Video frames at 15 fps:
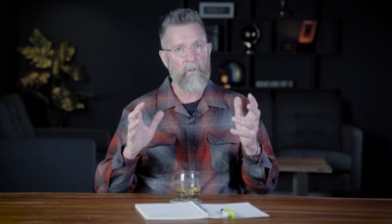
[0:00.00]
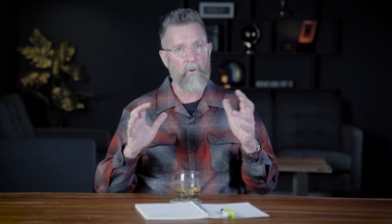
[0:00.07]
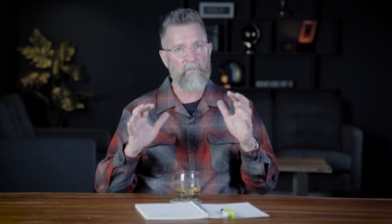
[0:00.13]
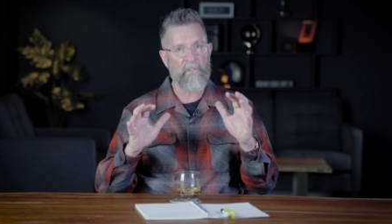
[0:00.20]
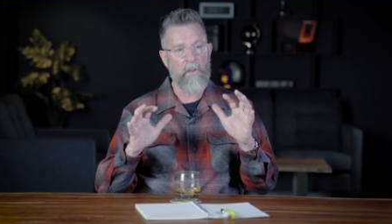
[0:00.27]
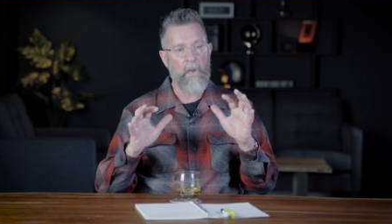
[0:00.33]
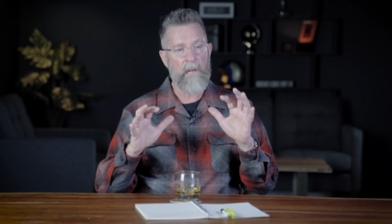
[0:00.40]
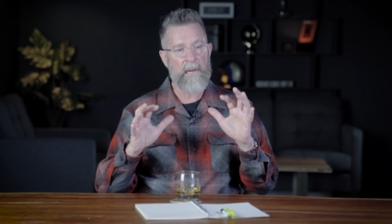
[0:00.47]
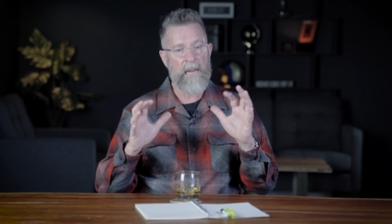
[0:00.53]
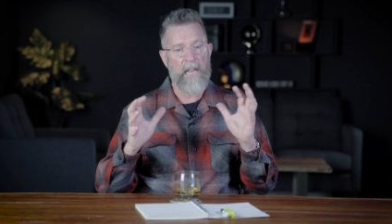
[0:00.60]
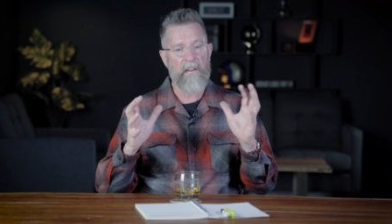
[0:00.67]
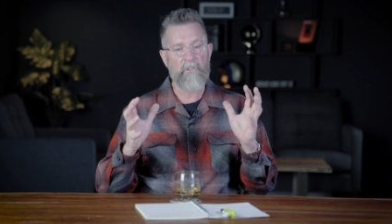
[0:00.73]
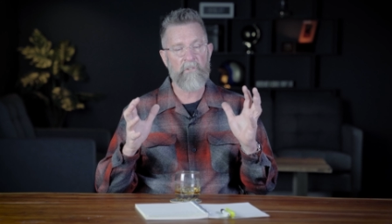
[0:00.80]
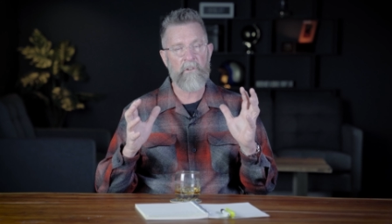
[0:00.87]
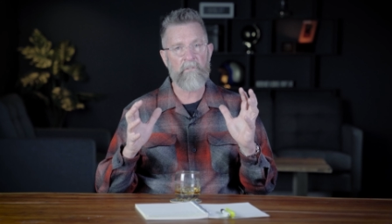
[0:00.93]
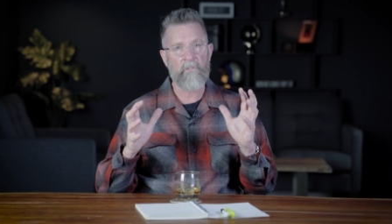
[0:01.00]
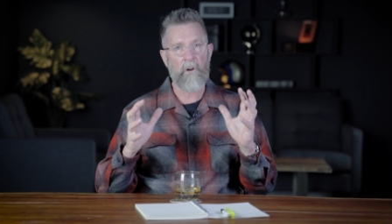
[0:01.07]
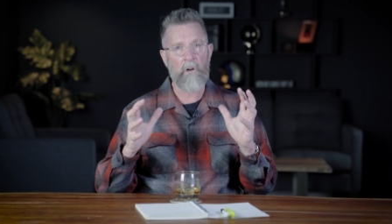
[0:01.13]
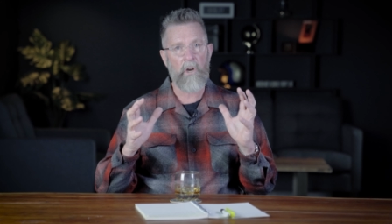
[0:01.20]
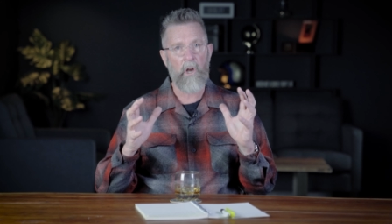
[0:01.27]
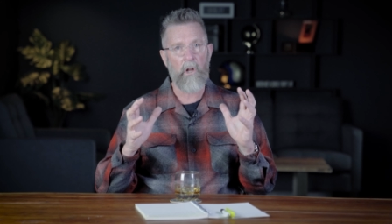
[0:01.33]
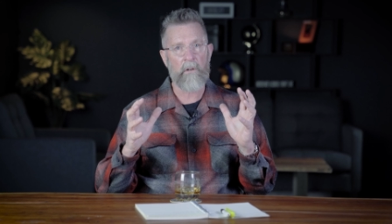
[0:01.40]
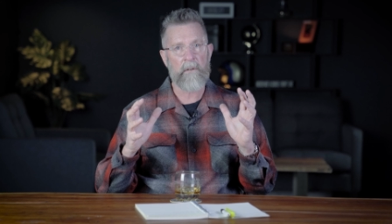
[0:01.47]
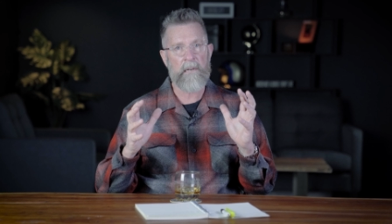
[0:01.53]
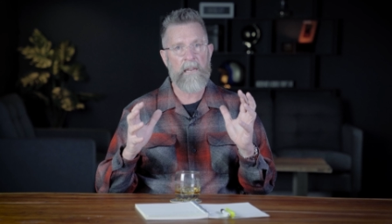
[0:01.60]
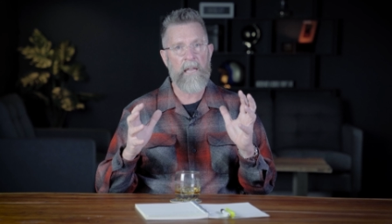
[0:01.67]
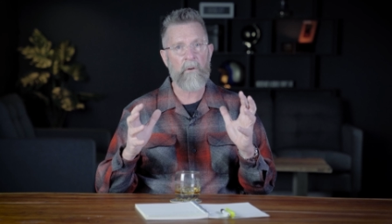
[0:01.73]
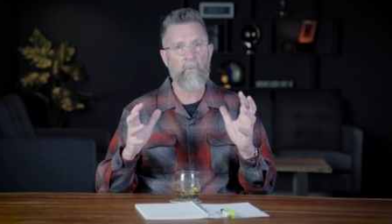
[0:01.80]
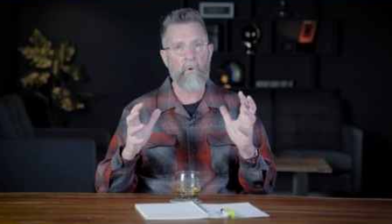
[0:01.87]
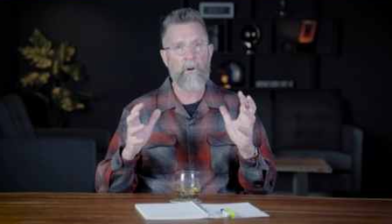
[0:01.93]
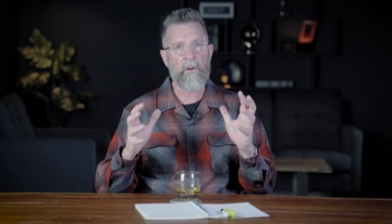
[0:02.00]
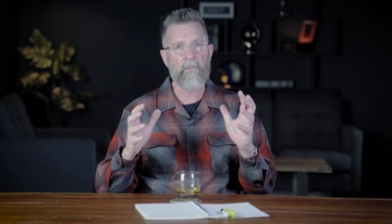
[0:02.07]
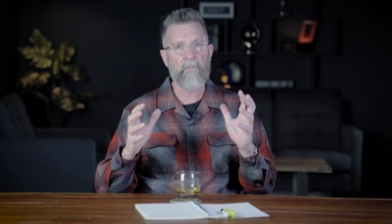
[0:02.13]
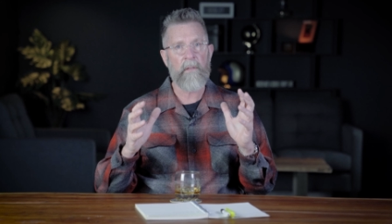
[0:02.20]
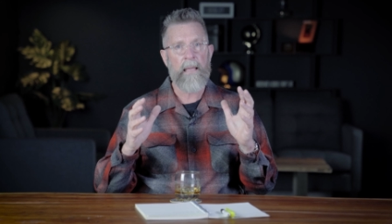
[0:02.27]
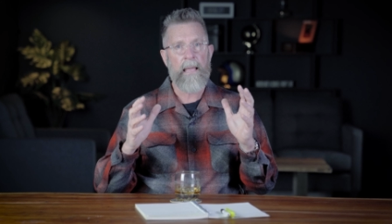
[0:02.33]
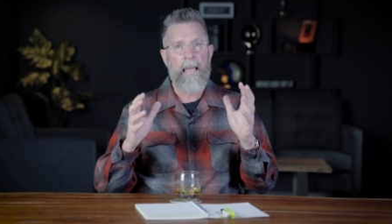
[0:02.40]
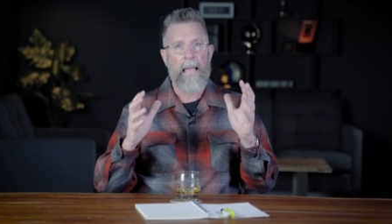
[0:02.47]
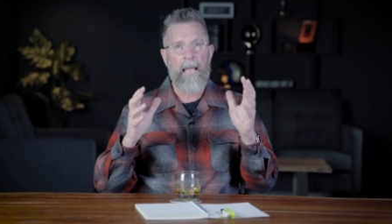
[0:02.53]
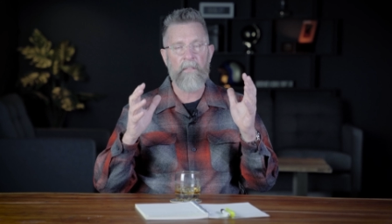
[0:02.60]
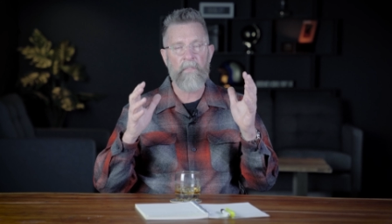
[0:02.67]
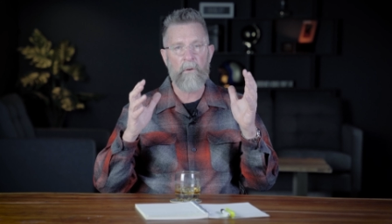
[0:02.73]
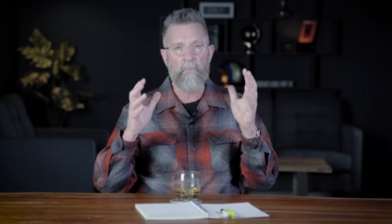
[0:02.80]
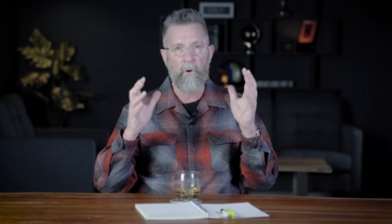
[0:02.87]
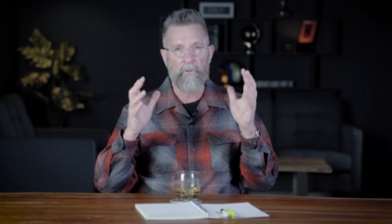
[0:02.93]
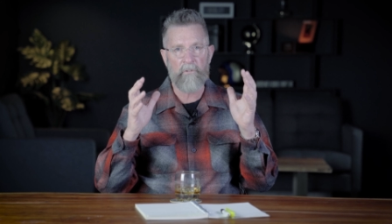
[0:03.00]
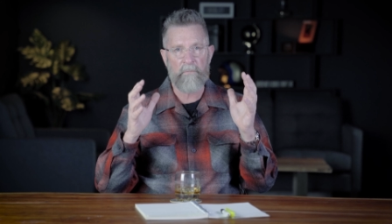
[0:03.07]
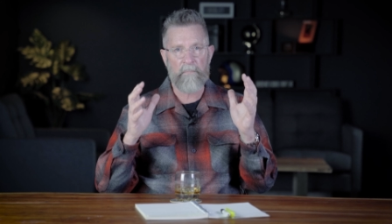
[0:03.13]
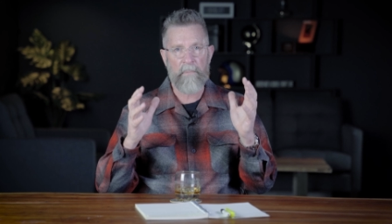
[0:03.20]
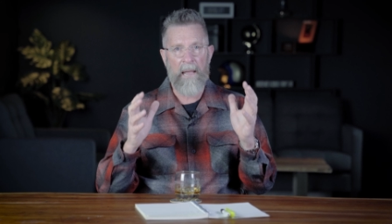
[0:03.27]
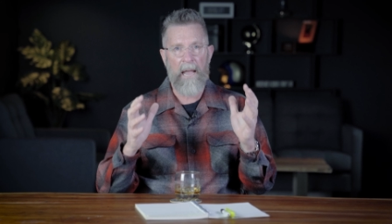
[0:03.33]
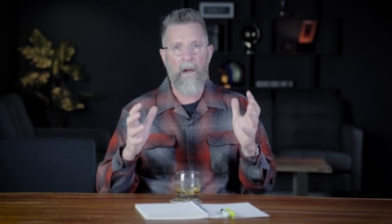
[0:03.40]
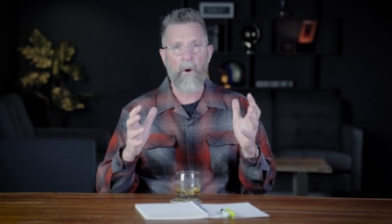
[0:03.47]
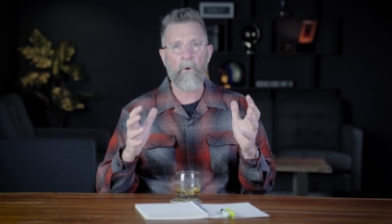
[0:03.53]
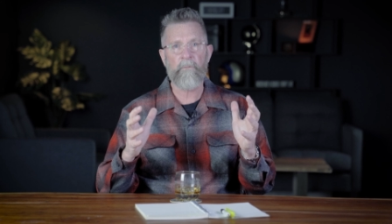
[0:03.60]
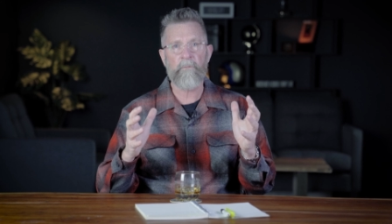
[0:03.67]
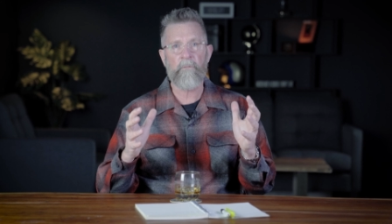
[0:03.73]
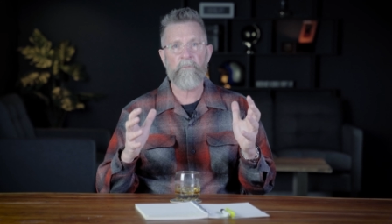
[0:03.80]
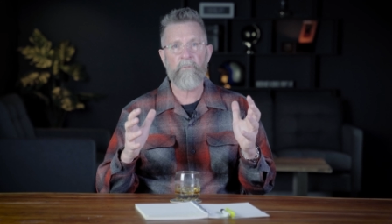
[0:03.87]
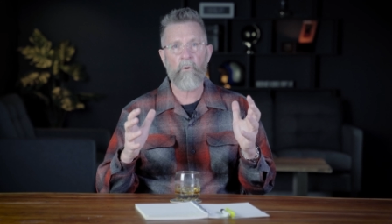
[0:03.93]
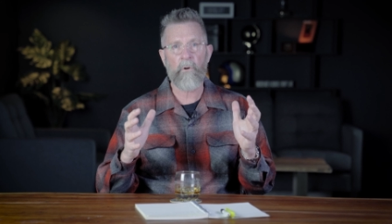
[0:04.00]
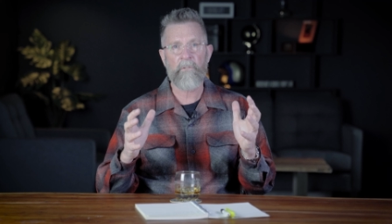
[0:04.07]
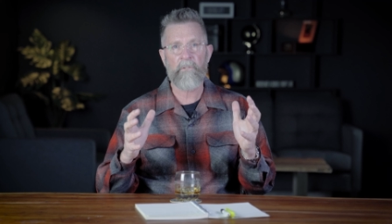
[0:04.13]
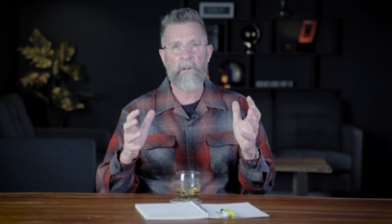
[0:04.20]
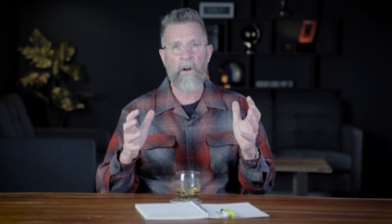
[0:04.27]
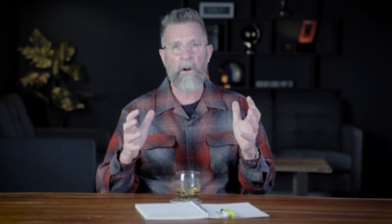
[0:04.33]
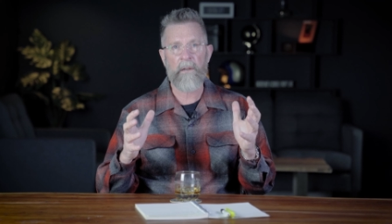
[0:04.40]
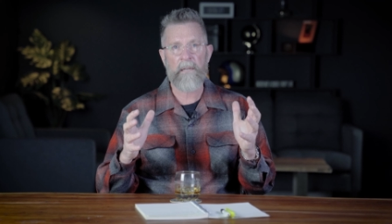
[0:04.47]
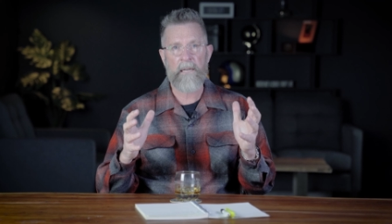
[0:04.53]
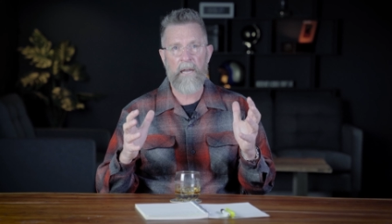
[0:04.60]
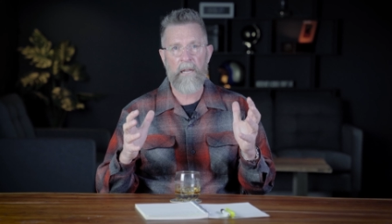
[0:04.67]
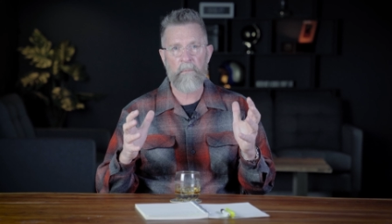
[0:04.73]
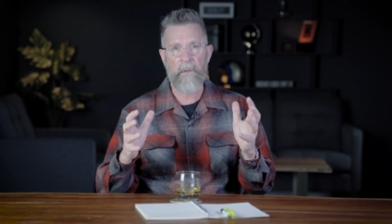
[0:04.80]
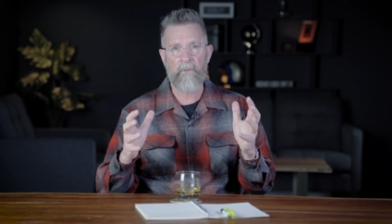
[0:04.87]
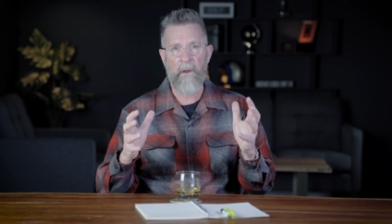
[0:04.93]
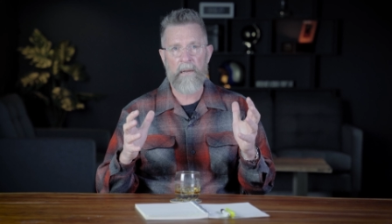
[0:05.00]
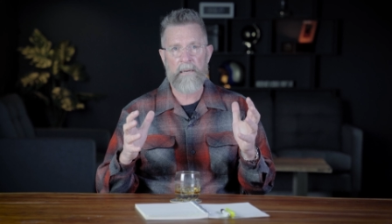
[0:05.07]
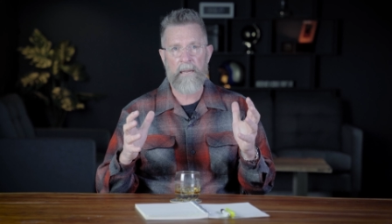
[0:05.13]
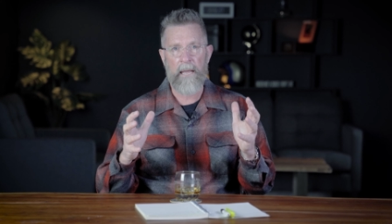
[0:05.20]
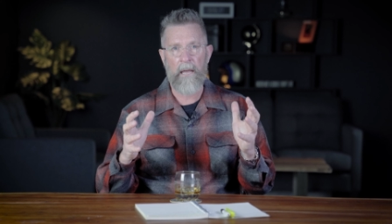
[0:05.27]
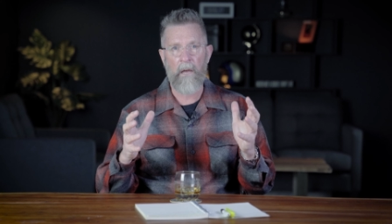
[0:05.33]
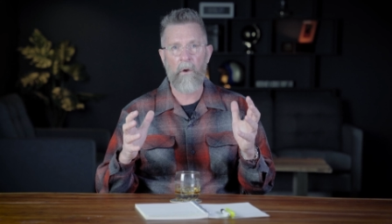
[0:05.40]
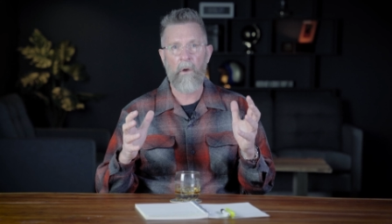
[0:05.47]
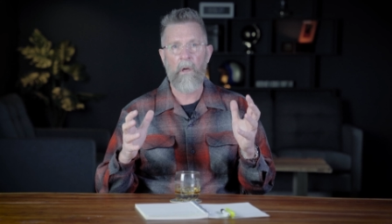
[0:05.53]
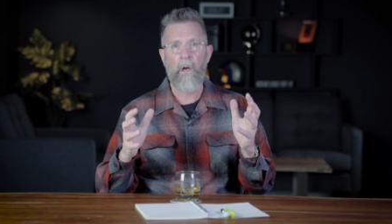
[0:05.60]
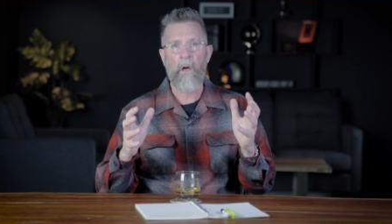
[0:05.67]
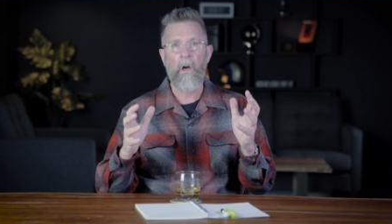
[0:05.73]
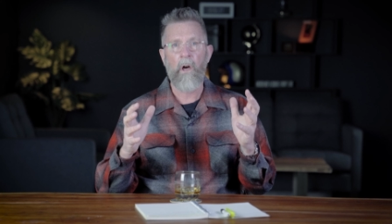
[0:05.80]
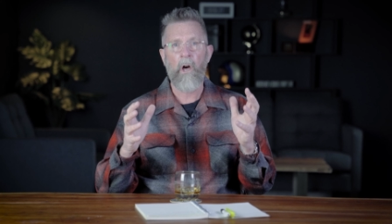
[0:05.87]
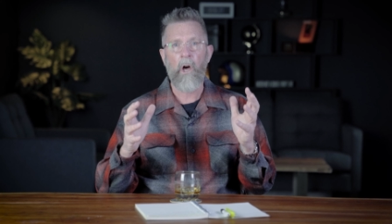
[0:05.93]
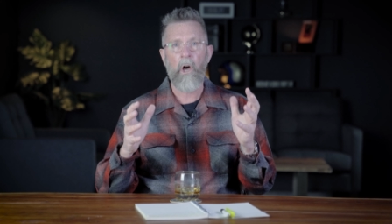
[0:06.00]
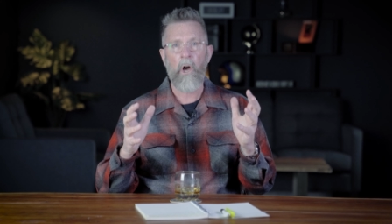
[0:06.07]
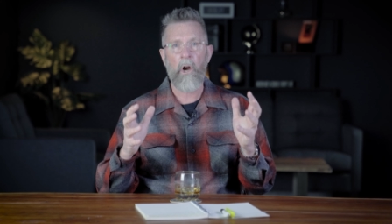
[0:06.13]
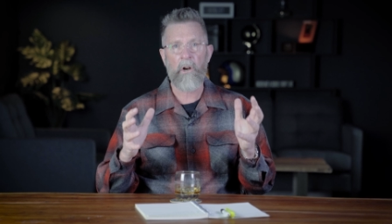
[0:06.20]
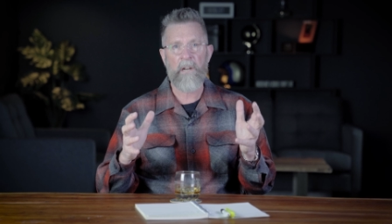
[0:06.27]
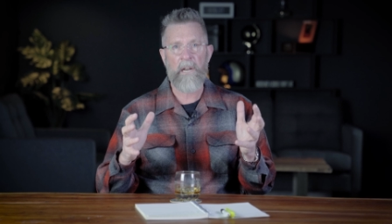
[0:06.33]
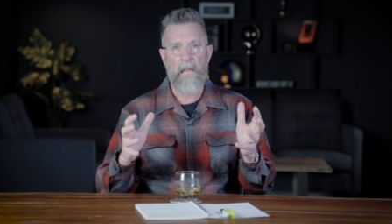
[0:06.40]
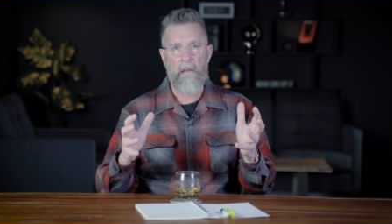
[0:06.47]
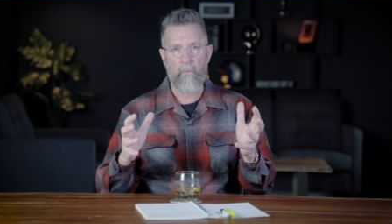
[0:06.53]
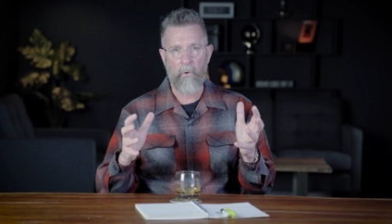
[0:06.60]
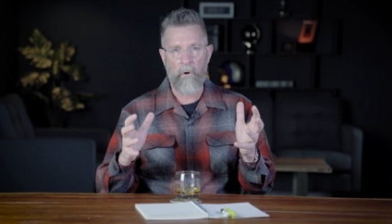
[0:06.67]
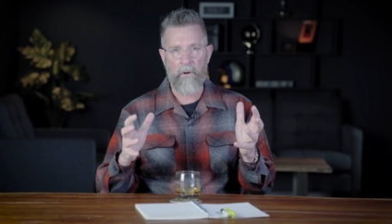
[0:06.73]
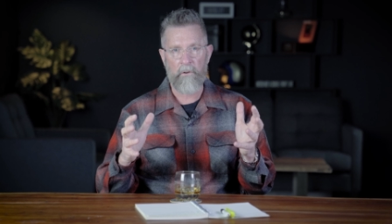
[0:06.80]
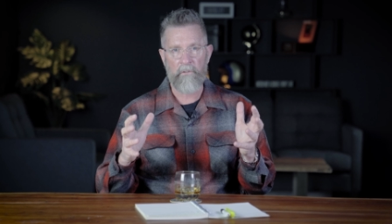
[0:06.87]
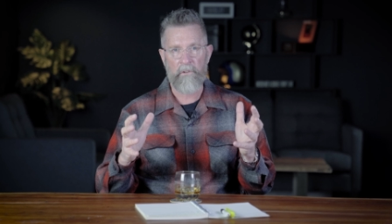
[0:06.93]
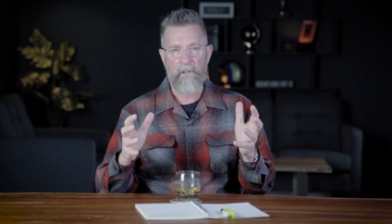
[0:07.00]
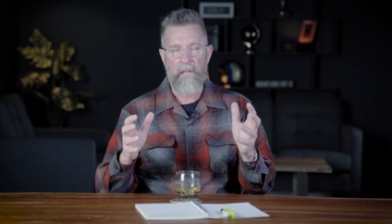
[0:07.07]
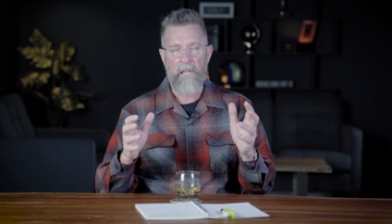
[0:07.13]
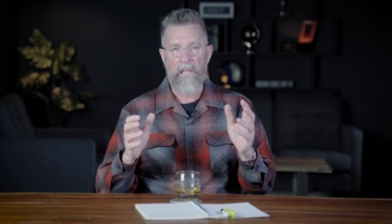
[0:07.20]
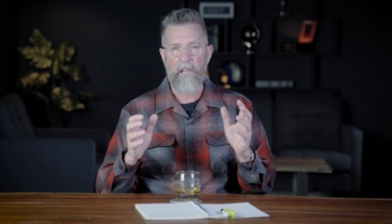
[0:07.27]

Those connections are called networks, and the most powerful force in our economy right now are networks.